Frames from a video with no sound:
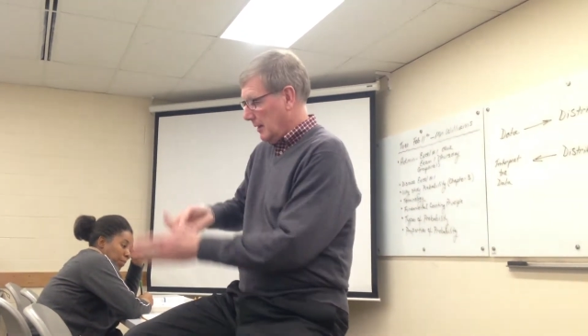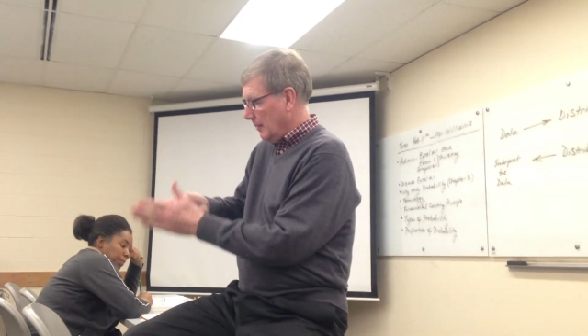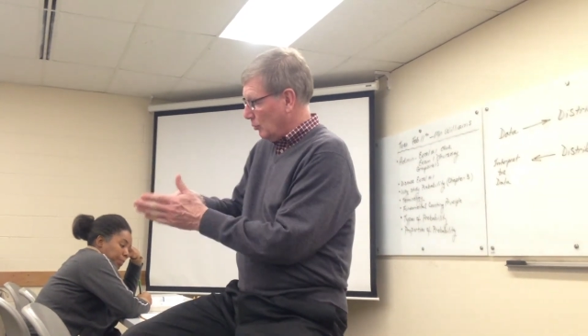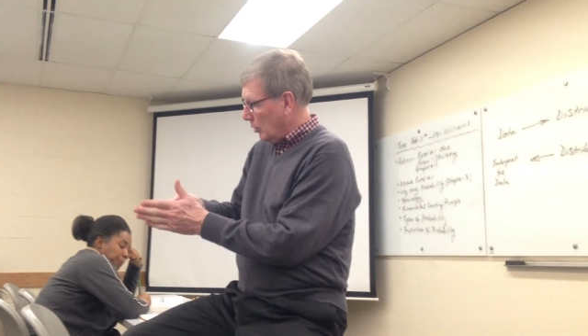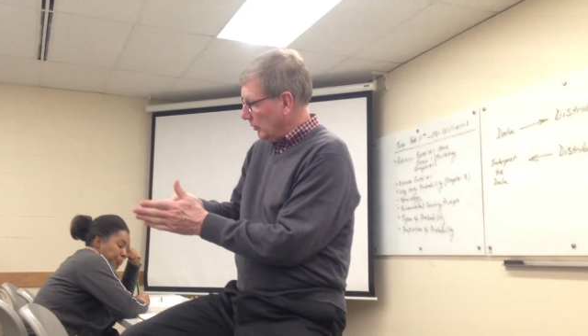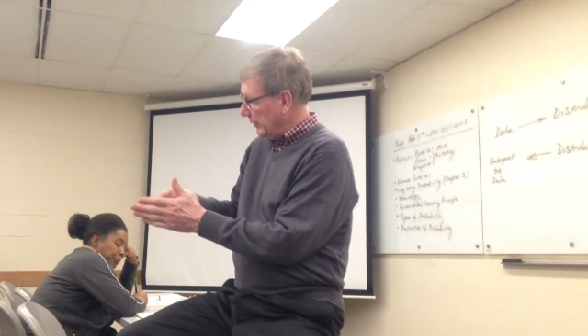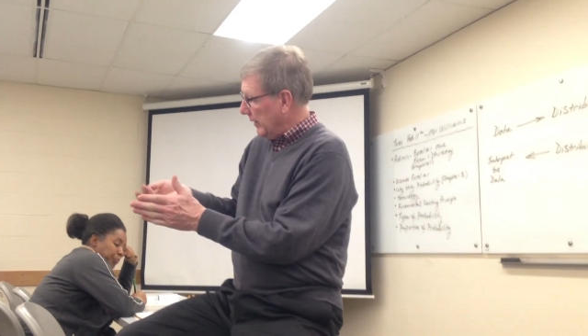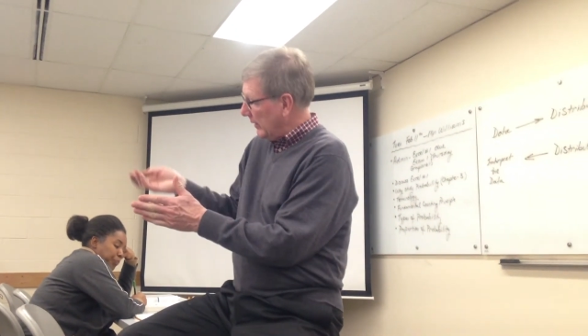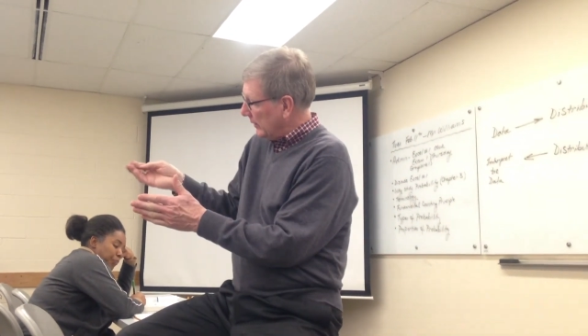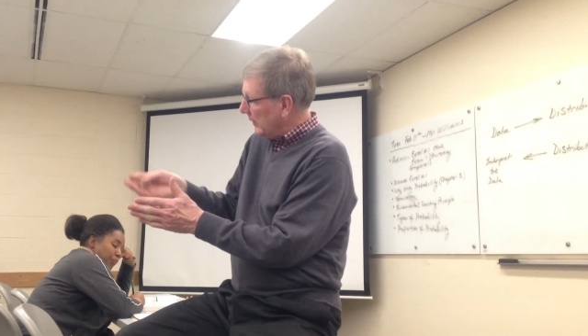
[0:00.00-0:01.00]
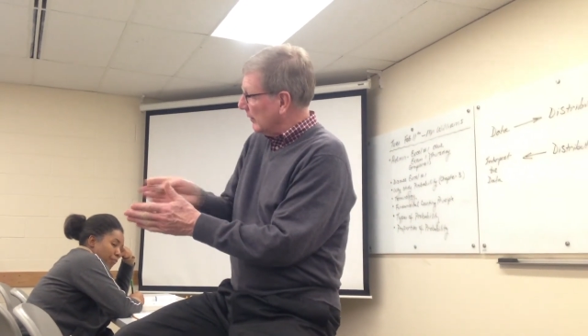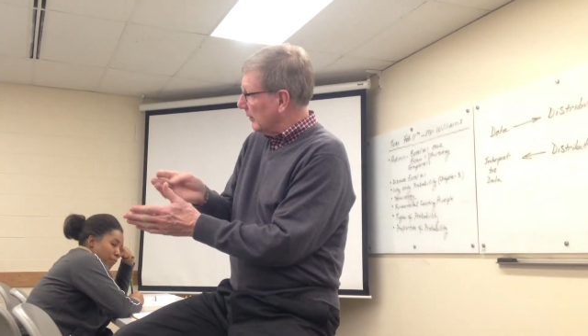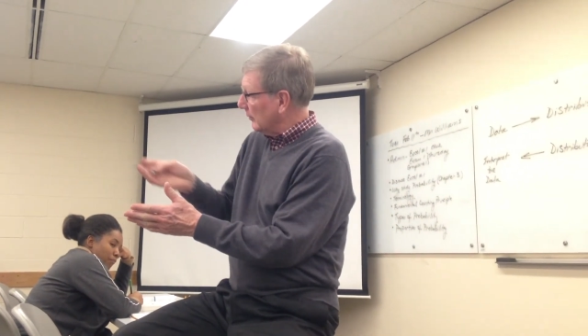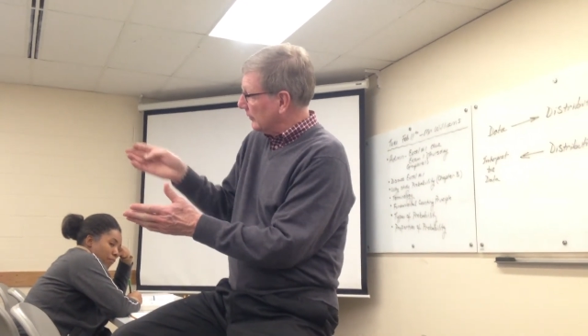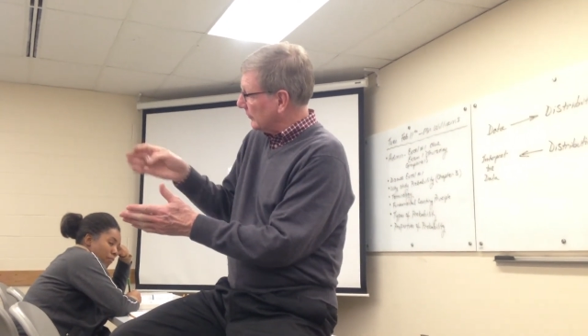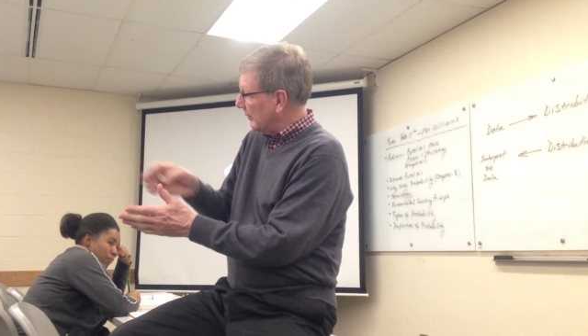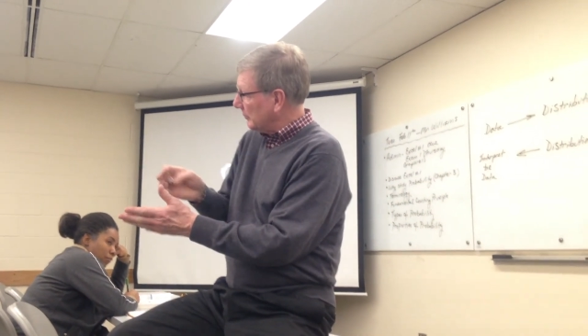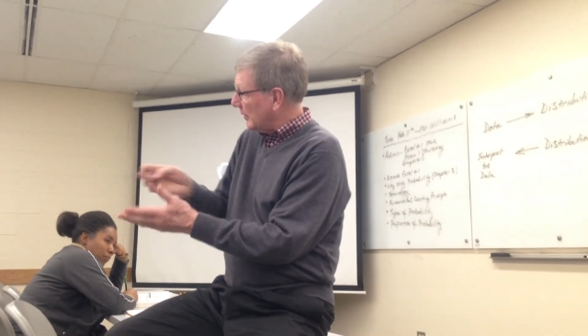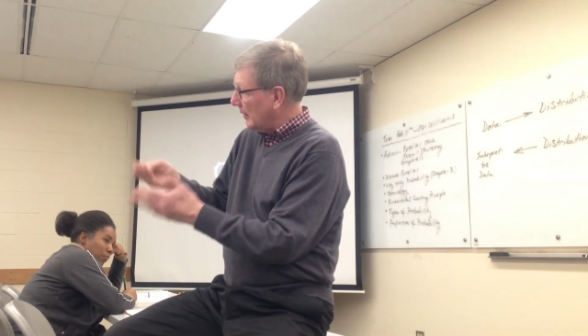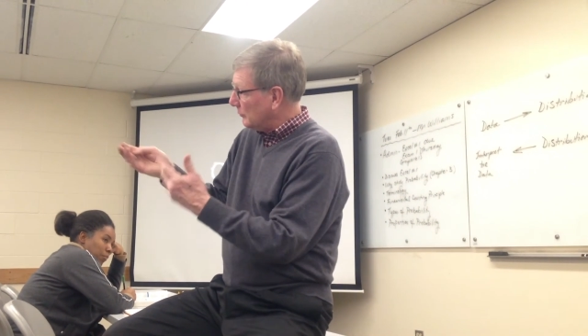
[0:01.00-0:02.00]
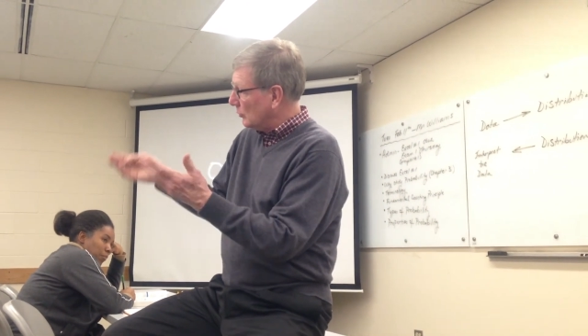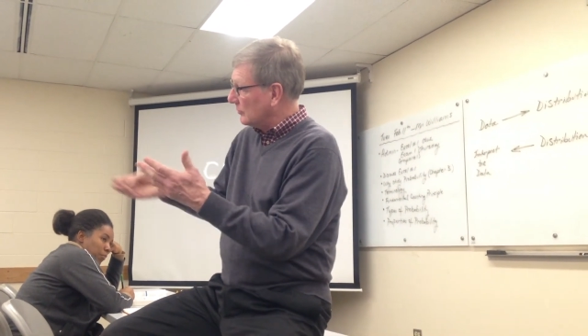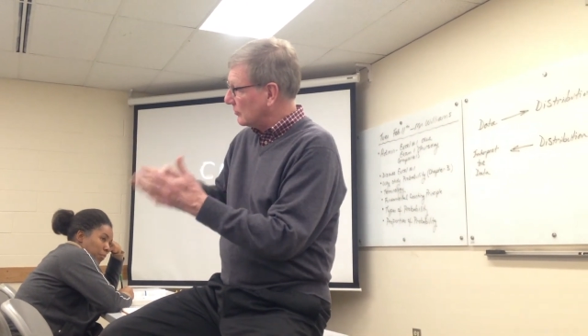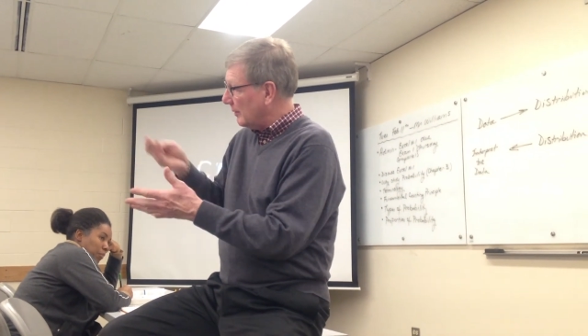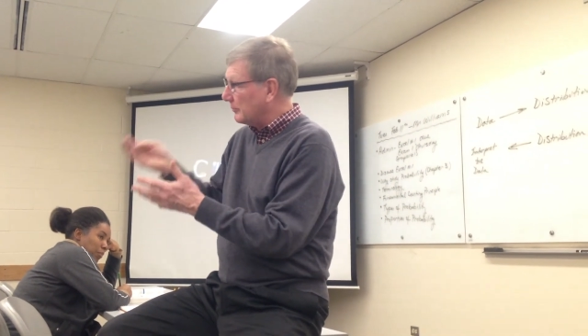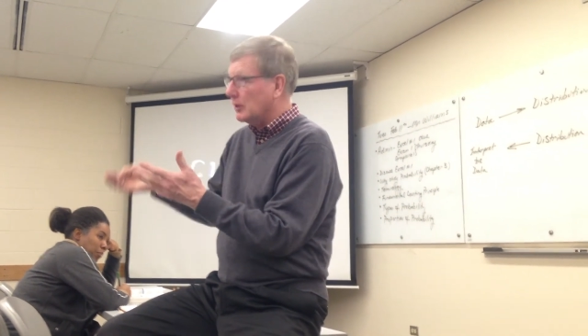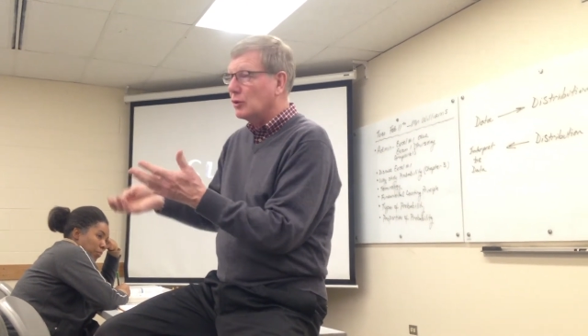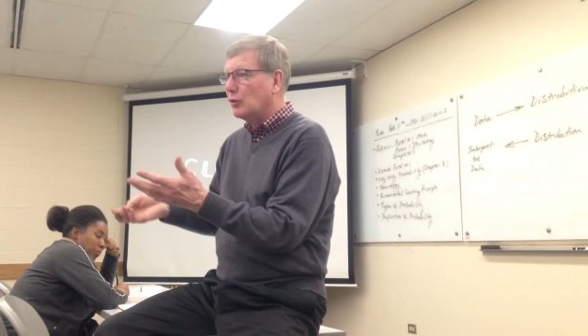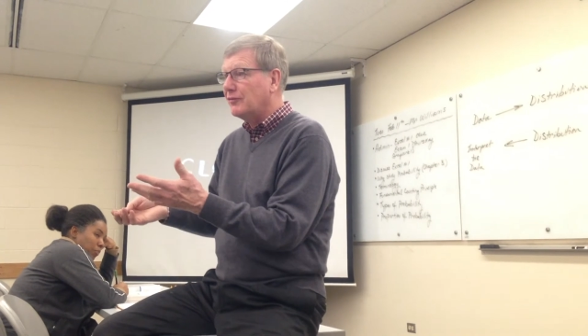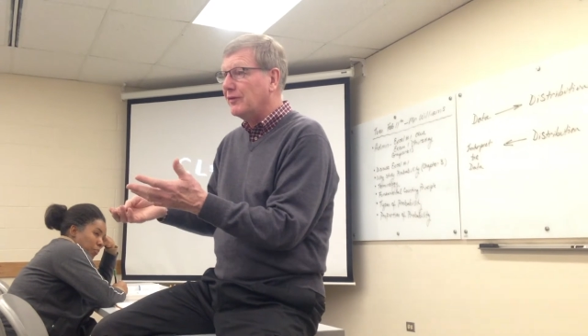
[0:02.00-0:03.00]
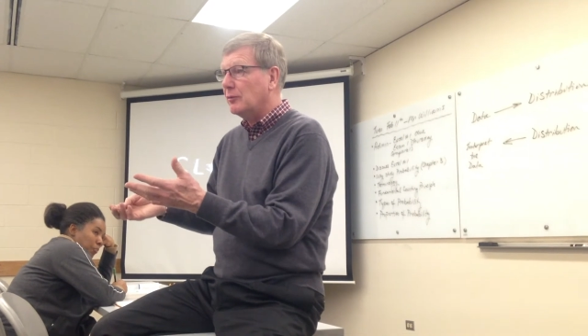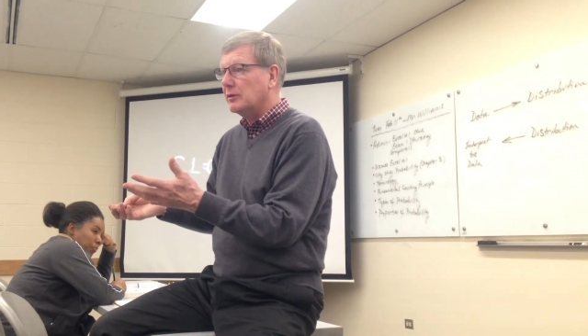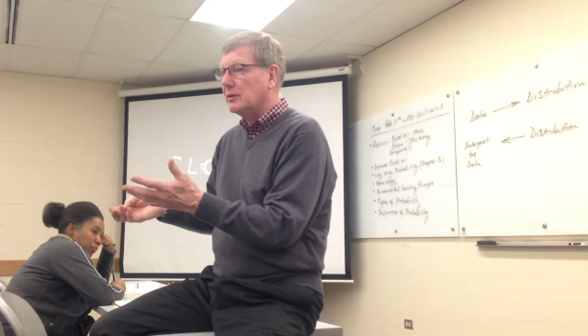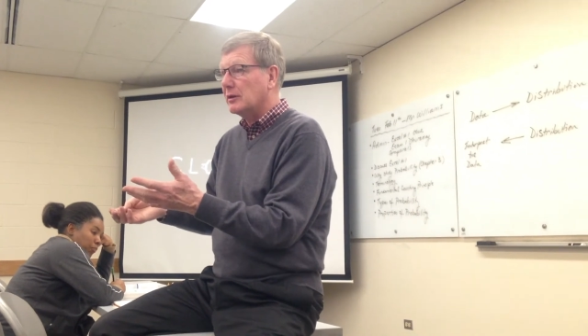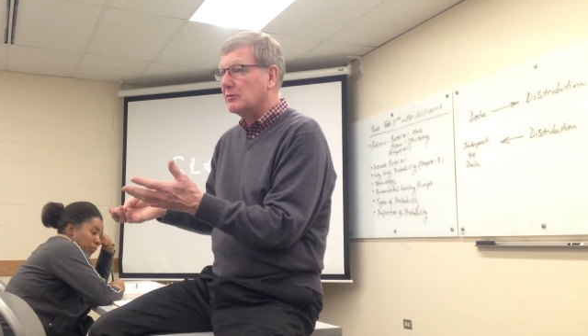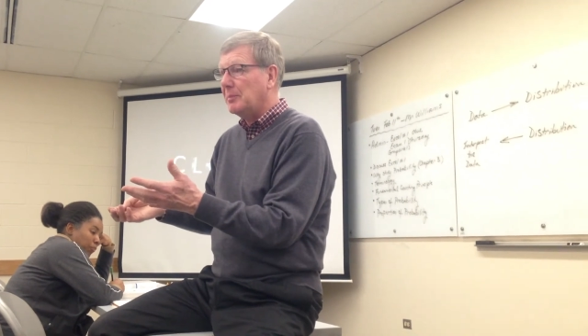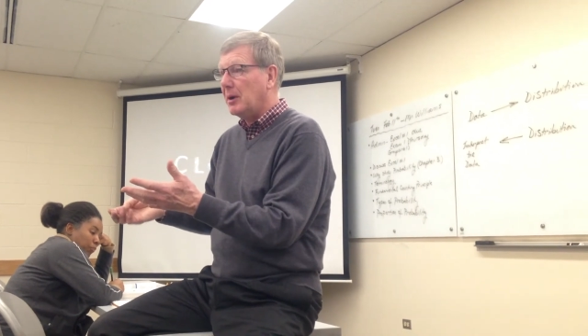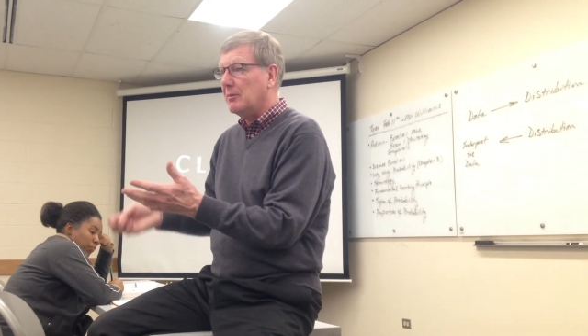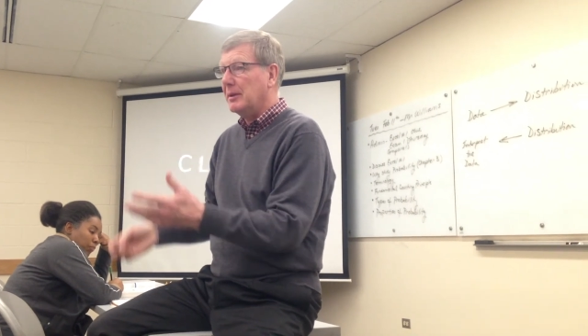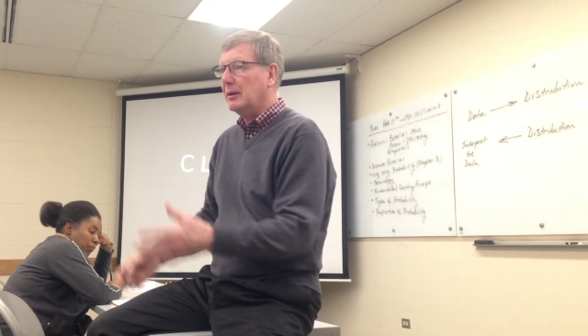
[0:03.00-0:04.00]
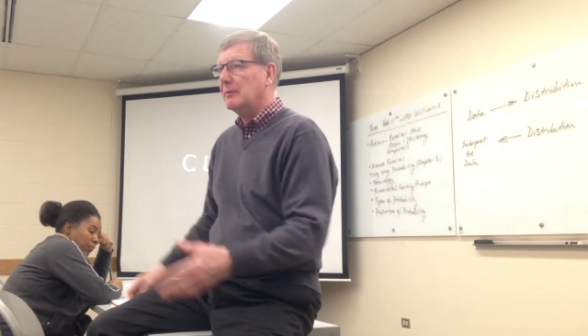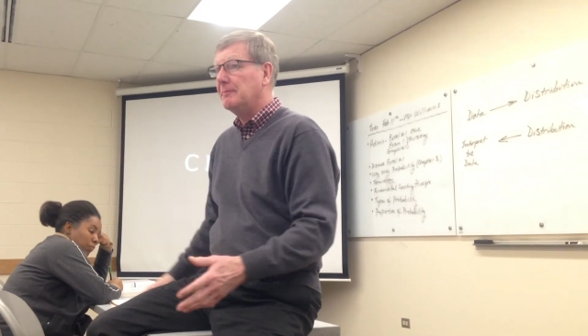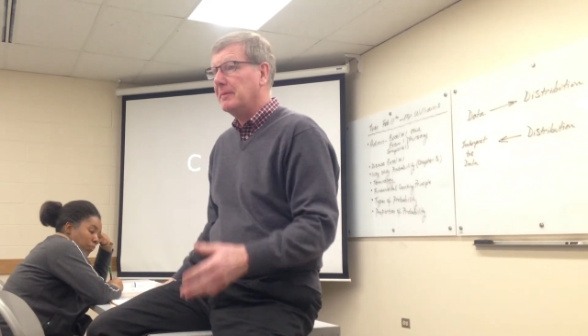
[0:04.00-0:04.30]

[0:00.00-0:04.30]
I'm rolling it on a hill or something, I'm doing something goofy with the experiment.